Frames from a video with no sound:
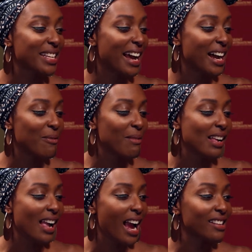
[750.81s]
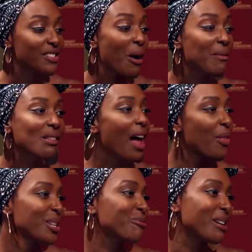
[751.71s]
And so I'm glad
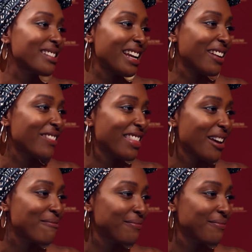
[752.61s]
that it's resonating with them.